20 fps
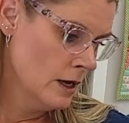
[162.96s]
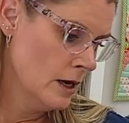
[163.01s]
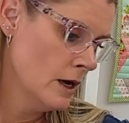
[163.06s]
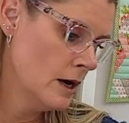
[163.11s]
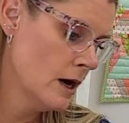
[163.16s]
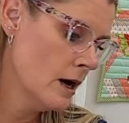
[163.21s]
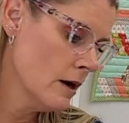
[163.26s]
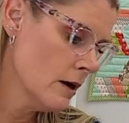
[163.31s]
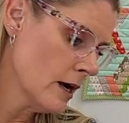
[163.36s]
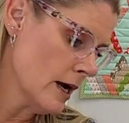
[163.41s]

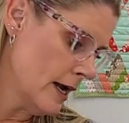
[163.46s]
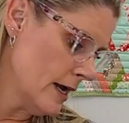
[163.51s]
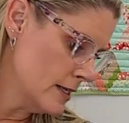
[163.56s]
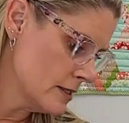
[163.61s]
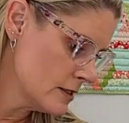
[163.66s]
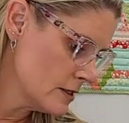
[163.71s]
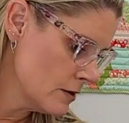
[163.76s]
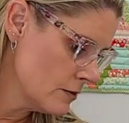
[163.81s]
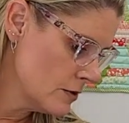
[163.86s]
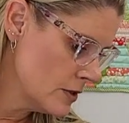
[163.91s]
All right,
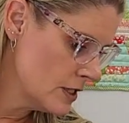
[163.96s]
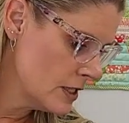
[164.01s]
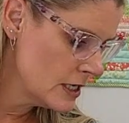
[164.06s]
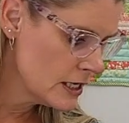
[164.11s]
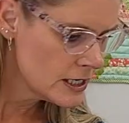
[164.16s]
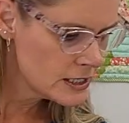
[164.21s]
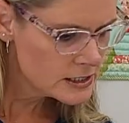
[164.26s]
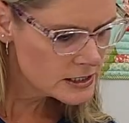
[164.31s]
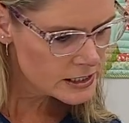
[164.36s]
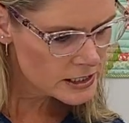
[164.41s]
so
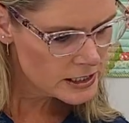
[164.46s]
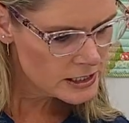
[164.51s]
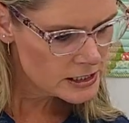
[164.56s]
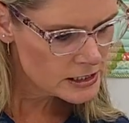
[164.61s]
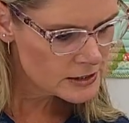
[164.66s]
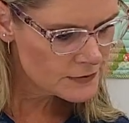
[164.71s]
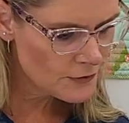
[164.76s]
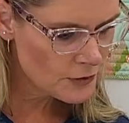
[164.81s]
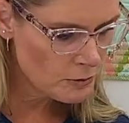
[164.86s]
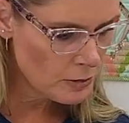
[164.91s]
this
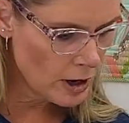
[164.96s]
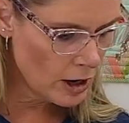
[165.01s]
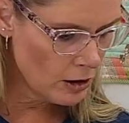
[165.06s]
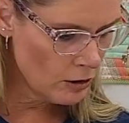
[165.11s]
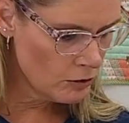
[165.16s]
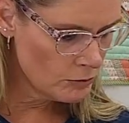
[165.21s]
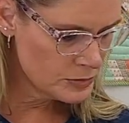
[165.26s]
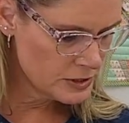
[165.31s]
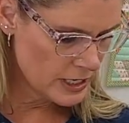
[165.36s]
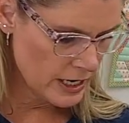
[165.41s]
is from
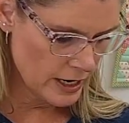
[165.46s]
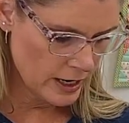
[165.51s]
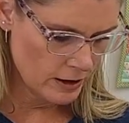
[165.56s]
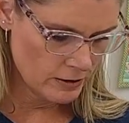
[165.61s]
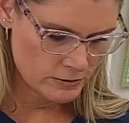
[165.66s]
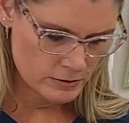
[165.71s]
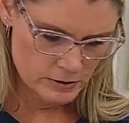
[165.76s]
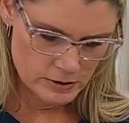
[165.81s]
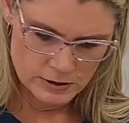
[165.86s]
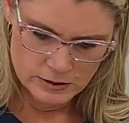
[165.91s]

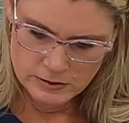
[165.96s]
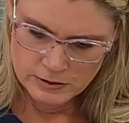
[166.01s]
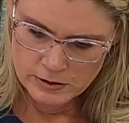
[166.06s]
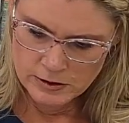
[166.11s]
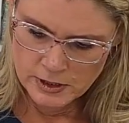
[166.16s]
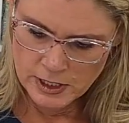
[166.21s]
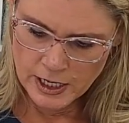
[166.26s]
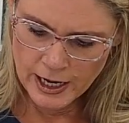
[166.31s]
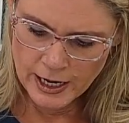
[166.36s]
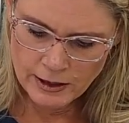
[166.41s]
Hometown.
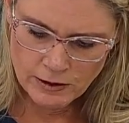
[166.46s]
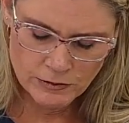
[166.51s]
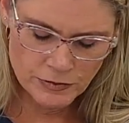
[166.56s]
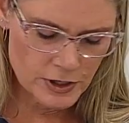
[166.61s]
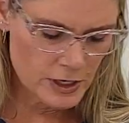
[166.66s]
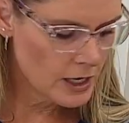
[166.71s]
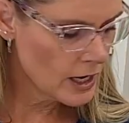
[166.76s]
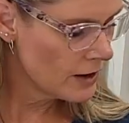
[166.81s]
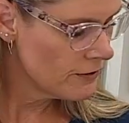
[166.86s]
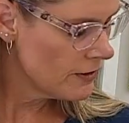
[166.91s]
I don't
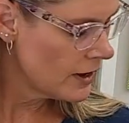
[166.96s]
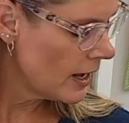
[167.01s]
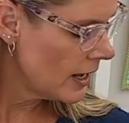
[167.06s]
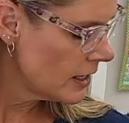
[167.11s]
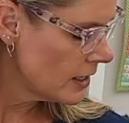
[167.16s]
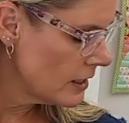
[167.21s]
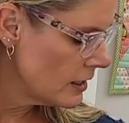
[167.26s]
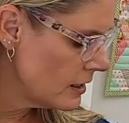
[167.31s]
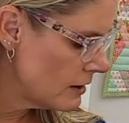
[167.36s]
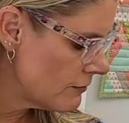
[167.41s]
think I've had
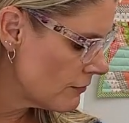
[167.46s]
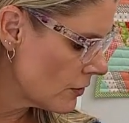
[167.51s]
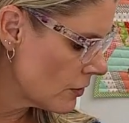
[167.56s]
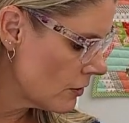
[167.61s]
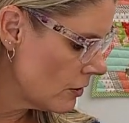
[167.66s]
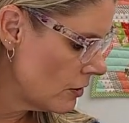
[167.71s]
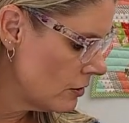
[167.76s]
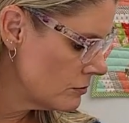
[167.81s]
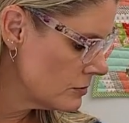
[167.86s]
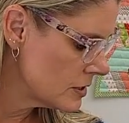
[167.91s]
any of her
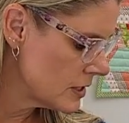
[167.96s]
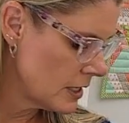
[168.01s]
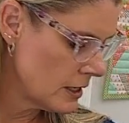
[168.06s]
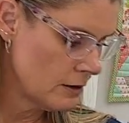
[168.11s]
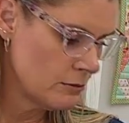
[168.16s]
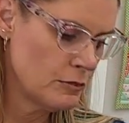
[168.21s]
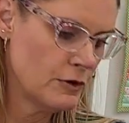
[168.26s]
Hometown